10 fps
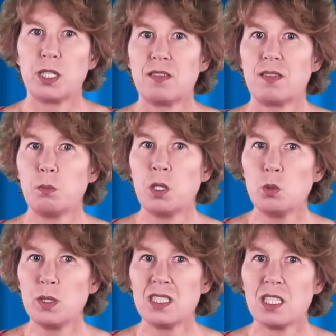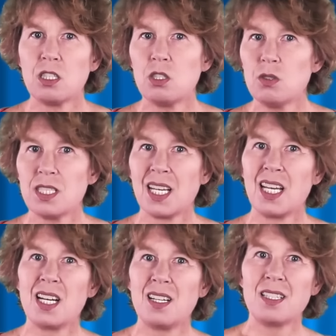But at the moment, using
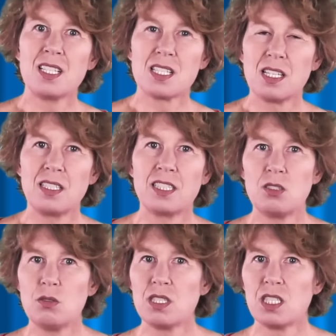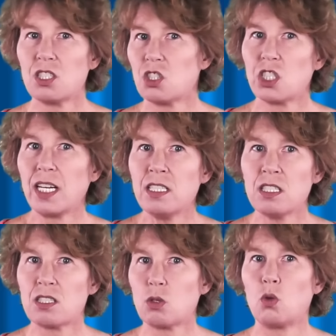AI is like using a
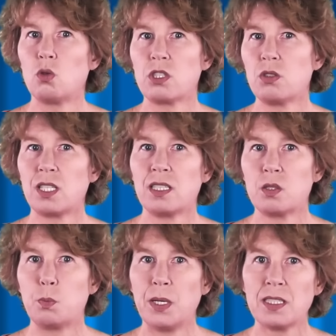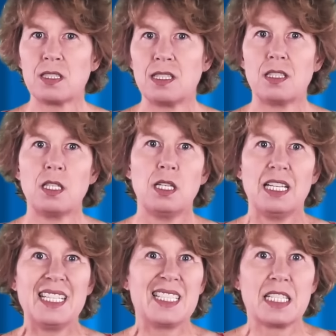chainsaw to cut butter.
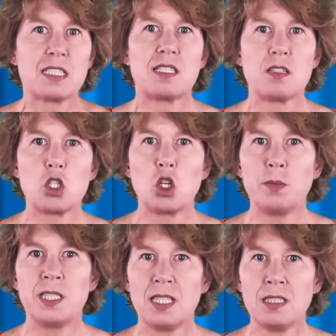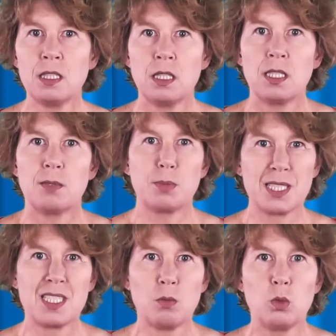It gets the job done,
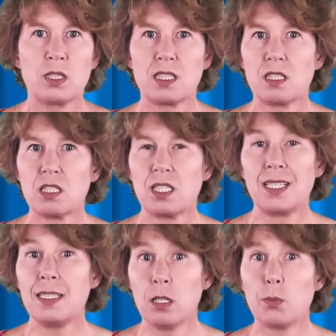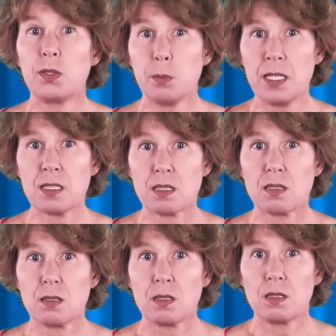but someone's got to clean up the mess.